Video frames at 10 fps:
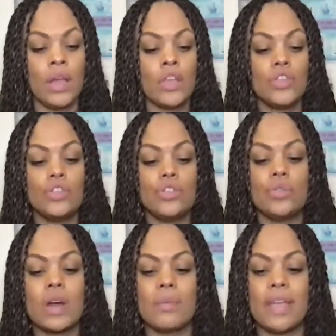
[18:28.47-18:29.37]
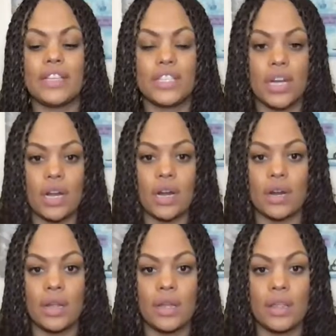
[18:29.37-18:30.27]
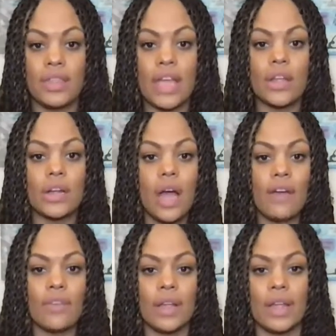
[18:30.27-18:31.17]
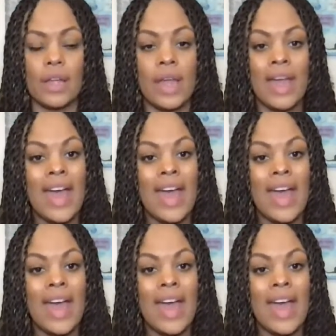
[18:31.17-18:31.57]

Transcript: You do want to make sure that you're covering